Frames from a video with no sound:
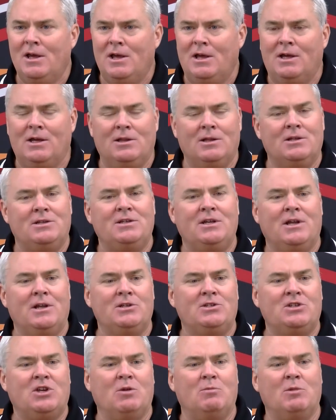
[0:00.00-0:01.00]
in the
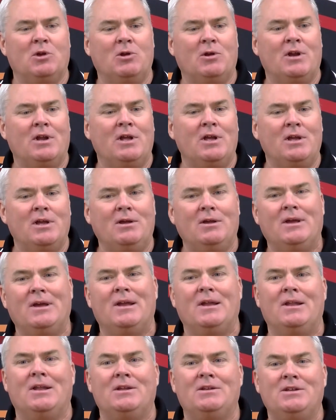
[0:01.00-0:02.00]
tennis community,
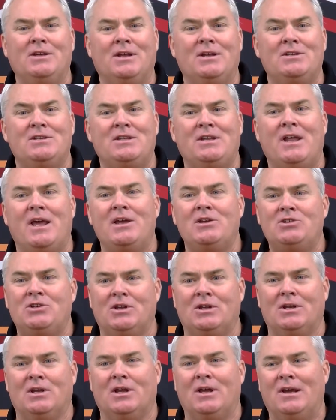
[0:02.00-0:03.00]
in the tennis
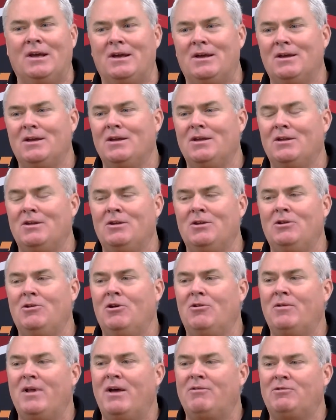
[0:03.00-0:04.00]
nation. You
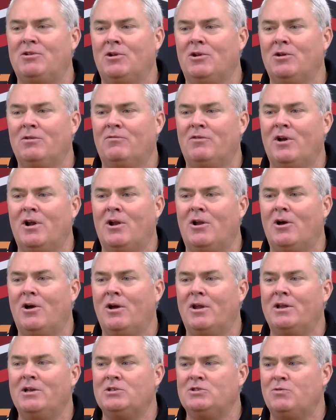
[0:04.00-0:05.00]
don't have to look very
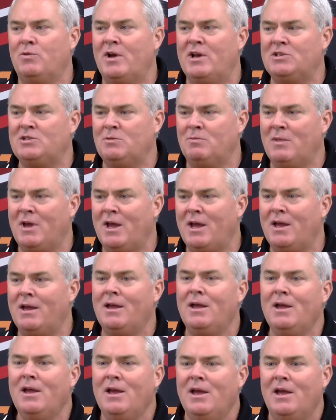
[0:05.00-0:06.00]
long at his resume
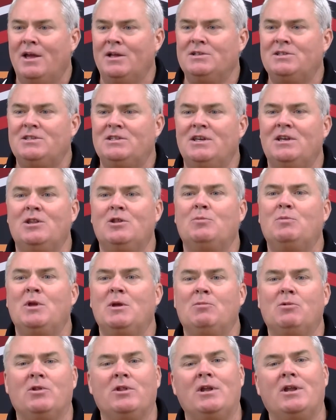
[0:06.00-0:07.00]
and see the
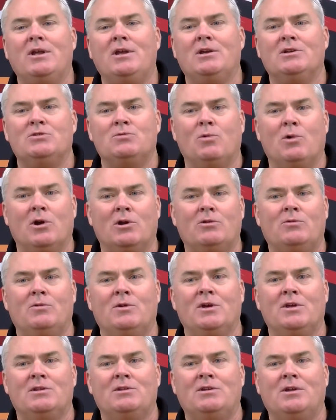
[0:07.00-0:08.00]
people that he has worked
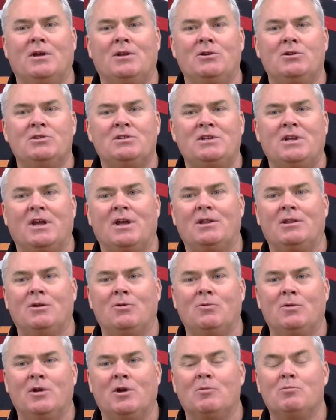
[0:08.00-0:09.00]
with to understand
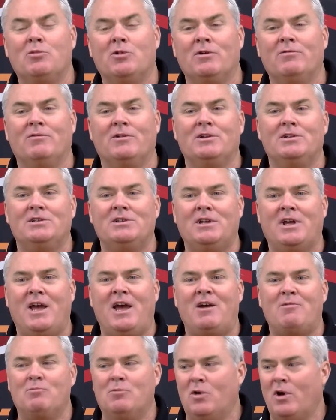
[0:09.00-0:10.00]
that we are privileged to
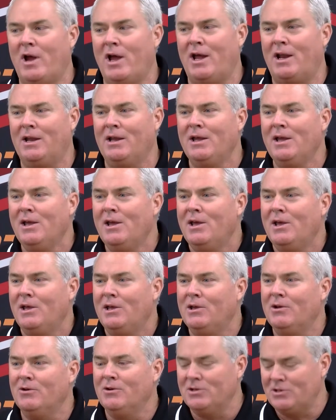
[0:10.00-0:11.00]
have Brad
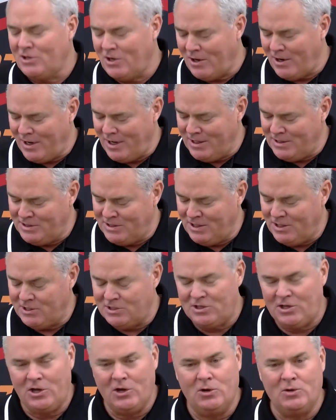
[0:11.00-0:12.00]
here as our head
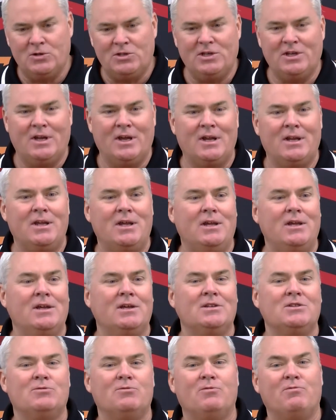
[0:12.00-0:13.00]
tennis coach, and he
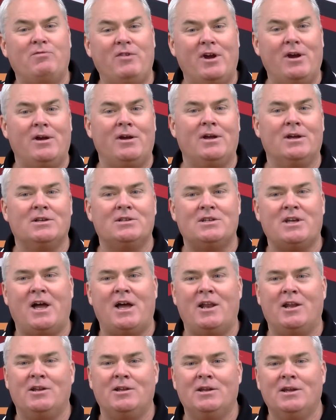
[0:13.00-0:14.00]
is very
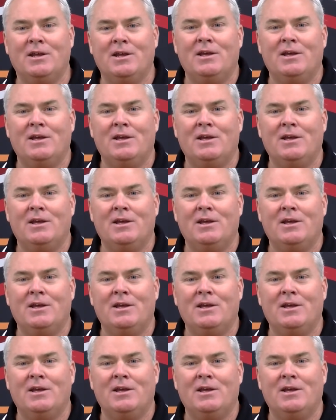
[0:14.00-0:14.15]
excited